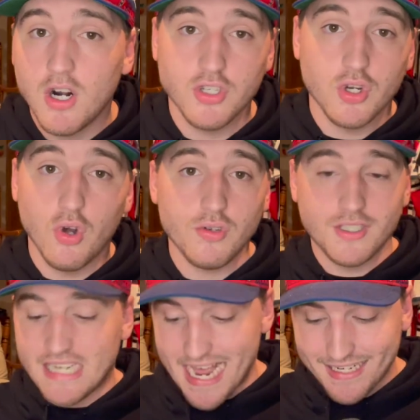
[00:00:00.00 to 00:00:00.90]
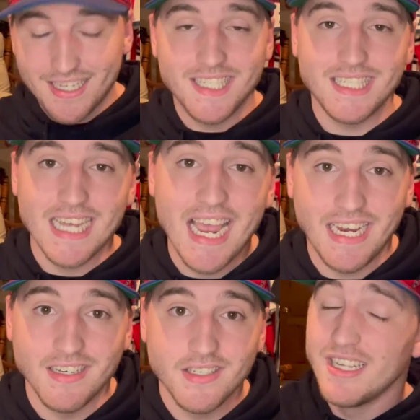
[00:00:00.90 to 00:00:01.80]
Colts, Texans, and
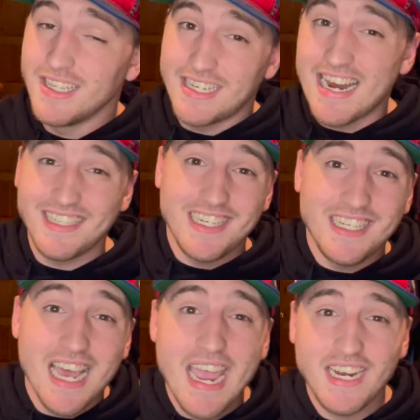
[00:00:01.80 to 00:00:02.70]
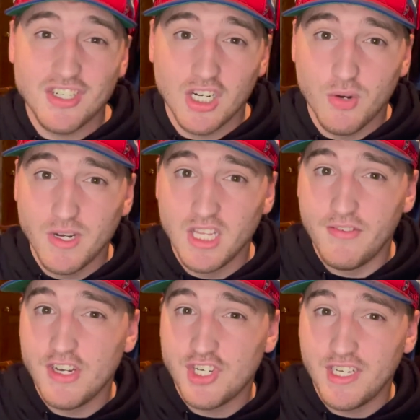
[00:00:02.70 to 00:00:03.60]
Titans. The Tennessee Titans are going to win the
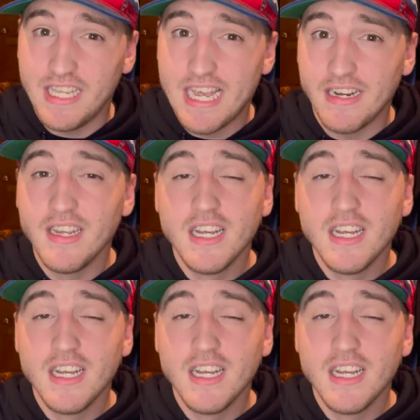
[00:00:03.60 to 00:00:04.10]
division again.